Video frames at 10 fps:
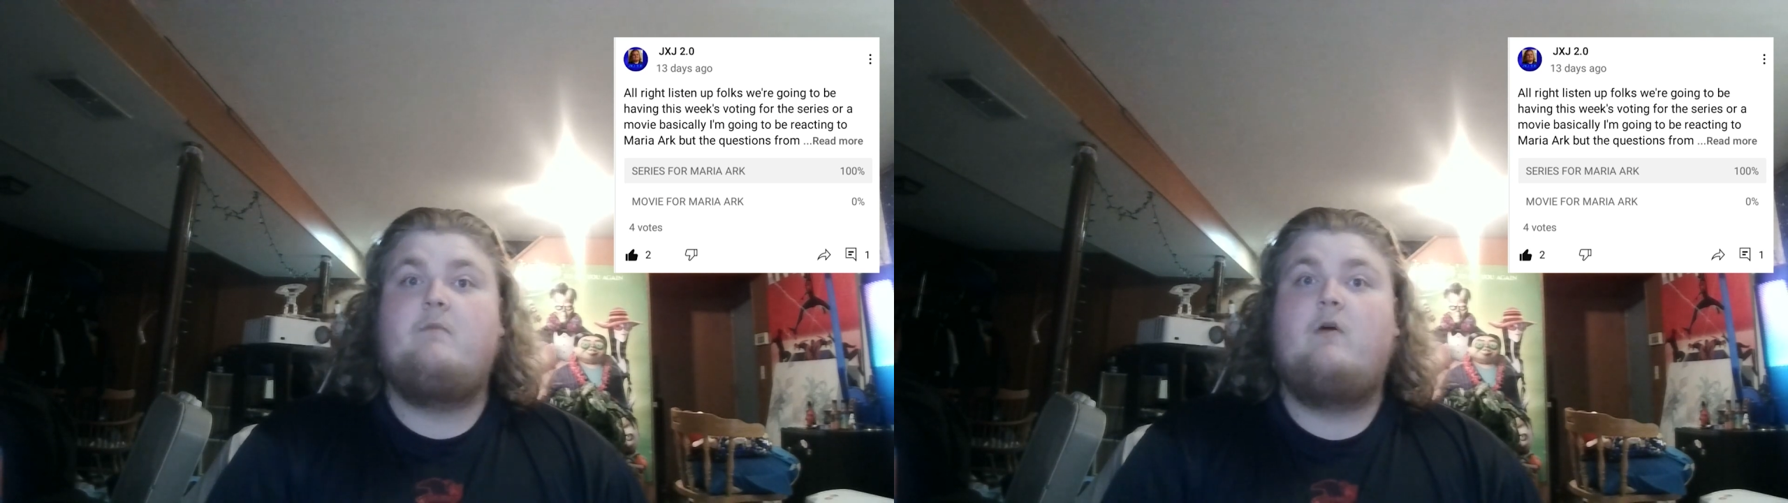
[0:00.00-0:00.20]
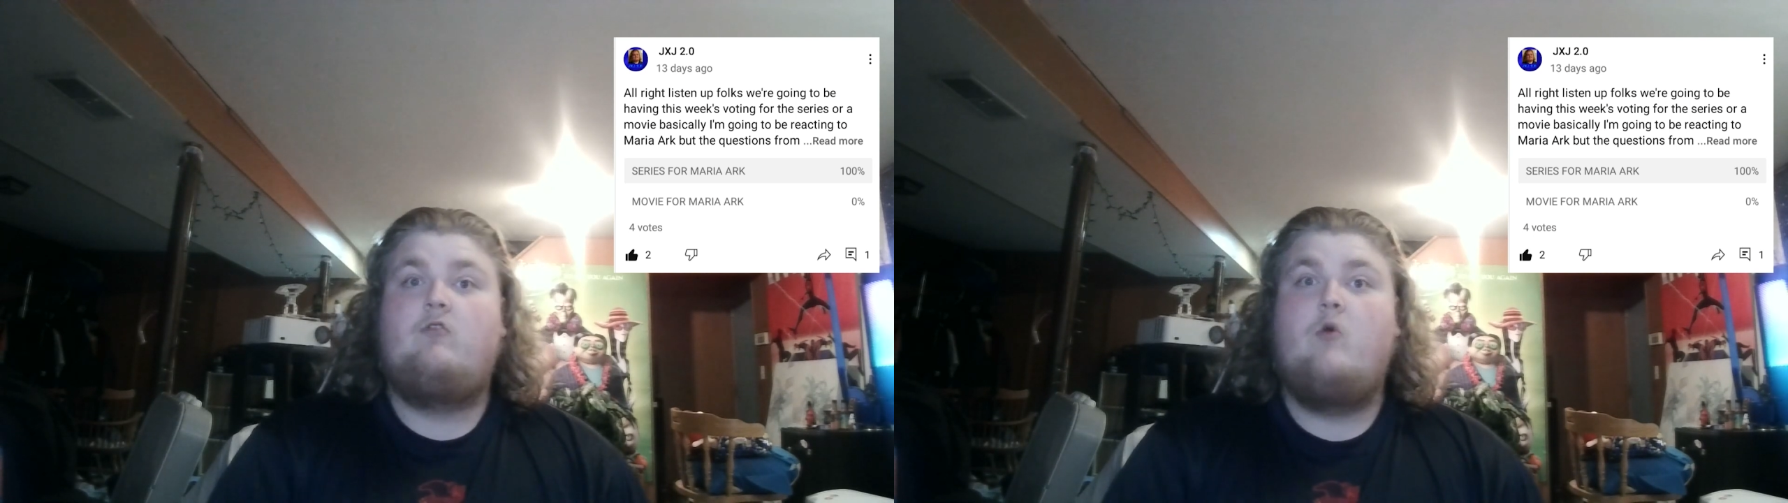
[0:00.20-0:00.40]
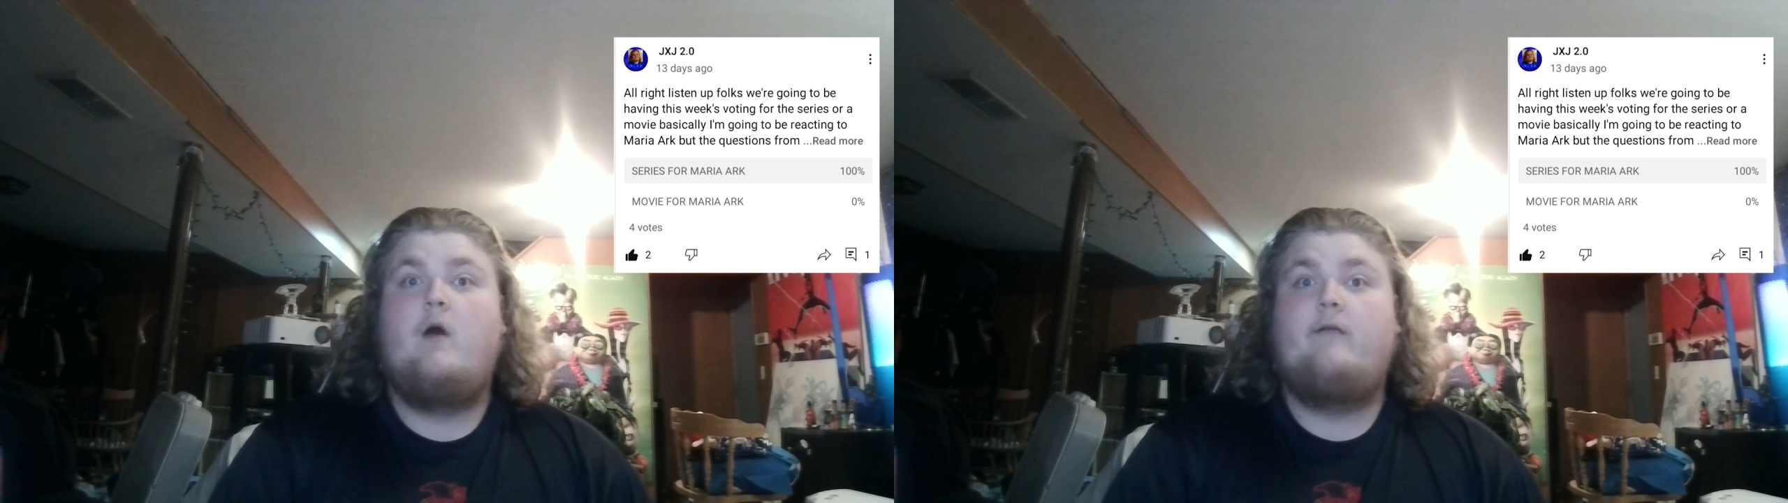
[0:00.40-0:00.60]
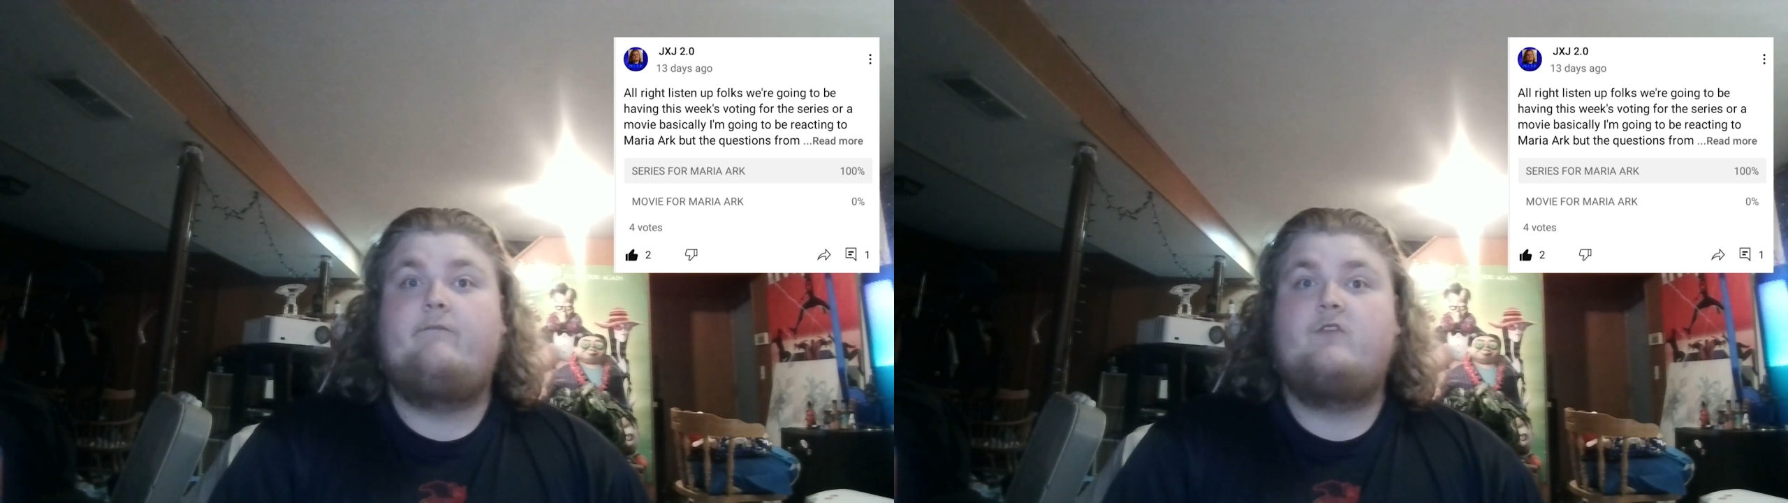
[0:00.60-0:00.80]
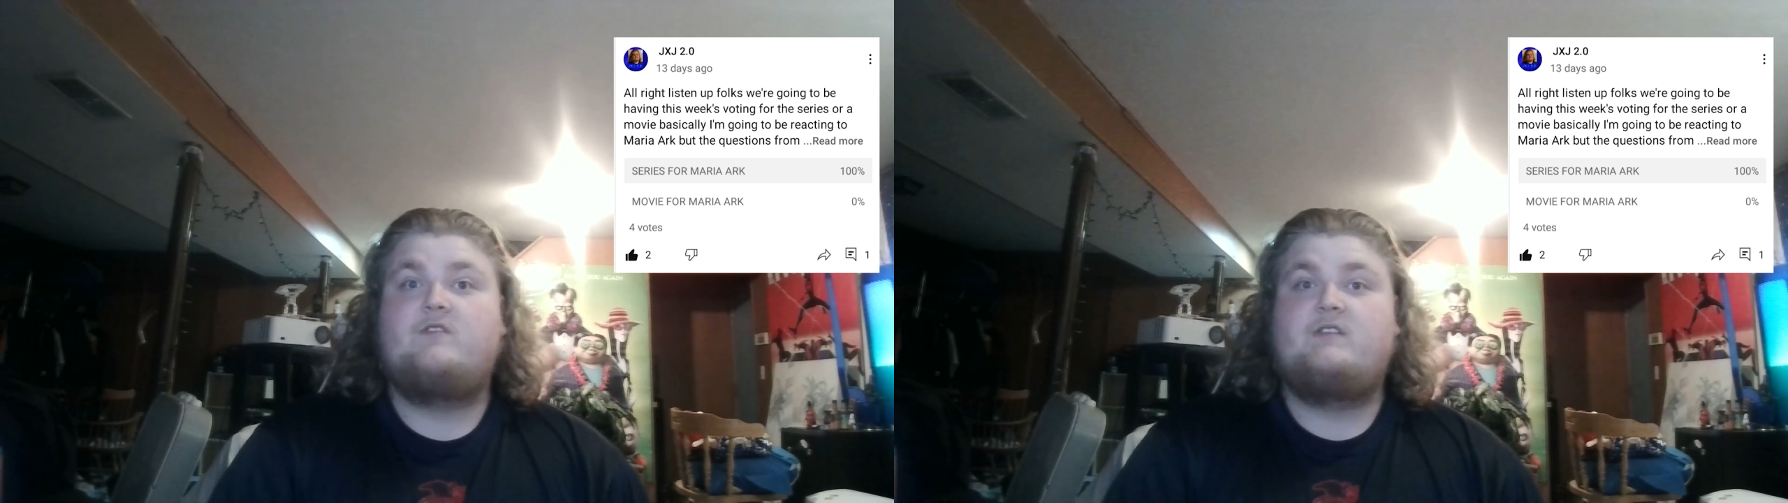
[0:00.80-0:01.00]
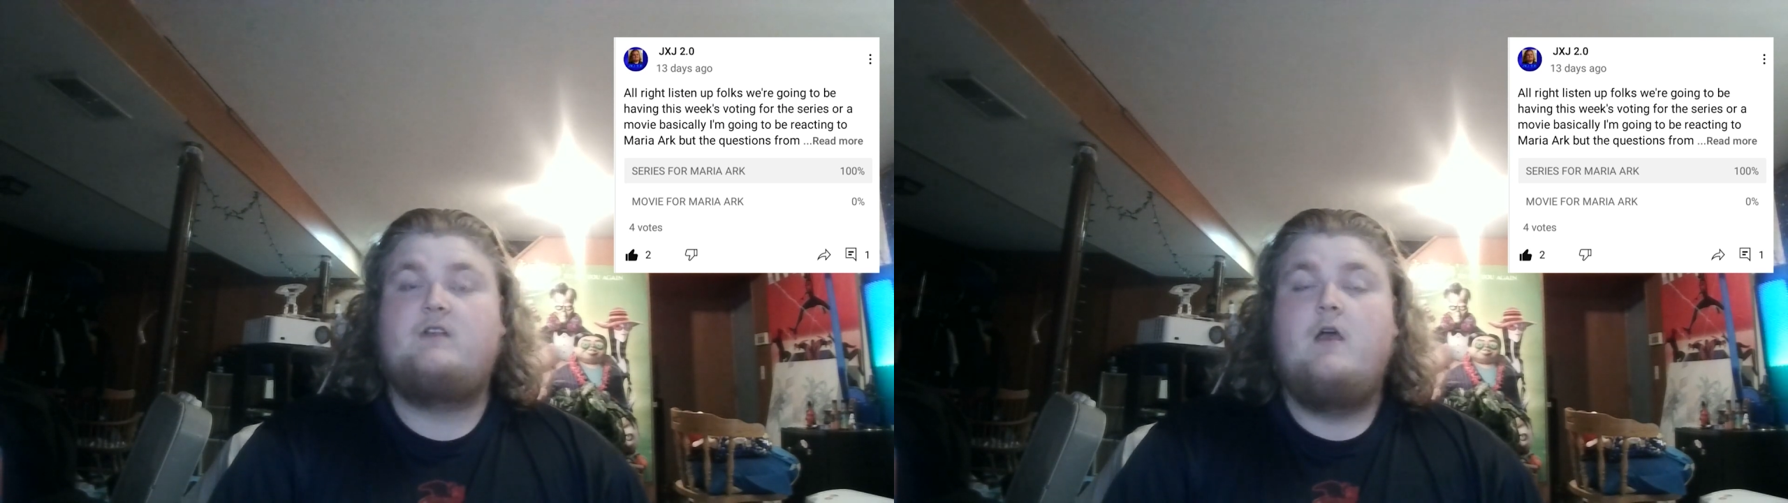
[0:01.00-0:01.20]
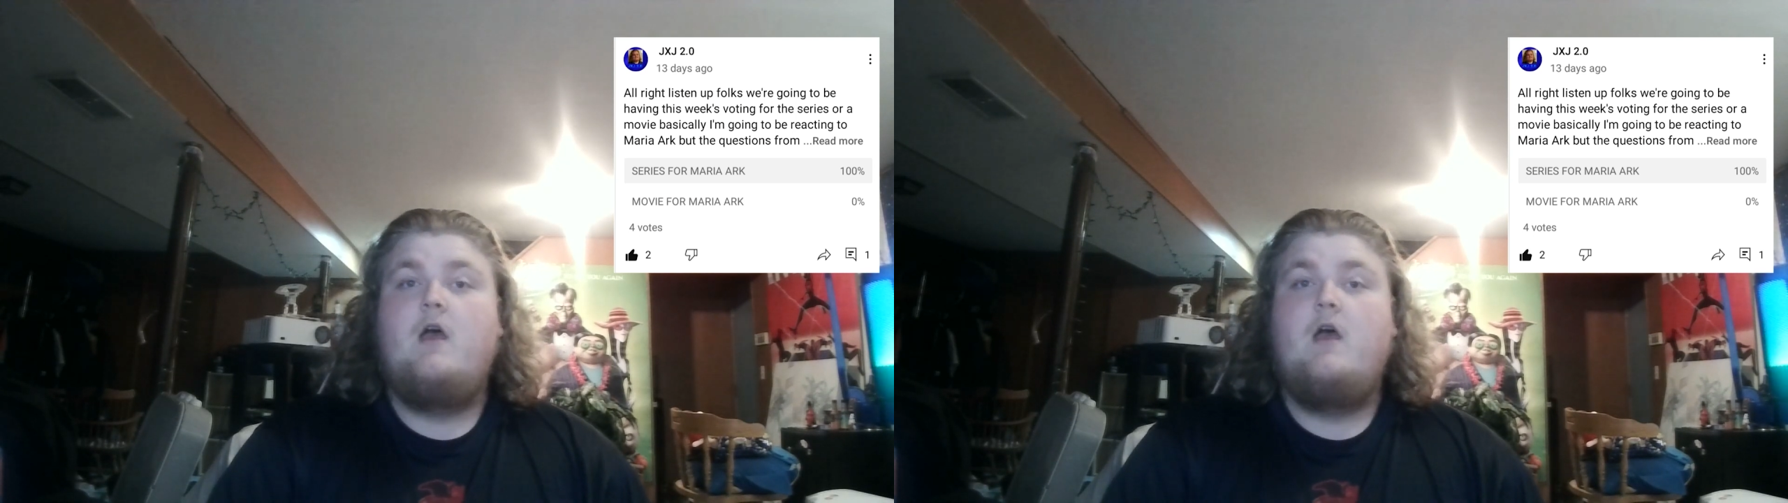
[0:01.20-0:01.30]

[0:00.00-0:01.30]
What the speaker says: Ball go on first.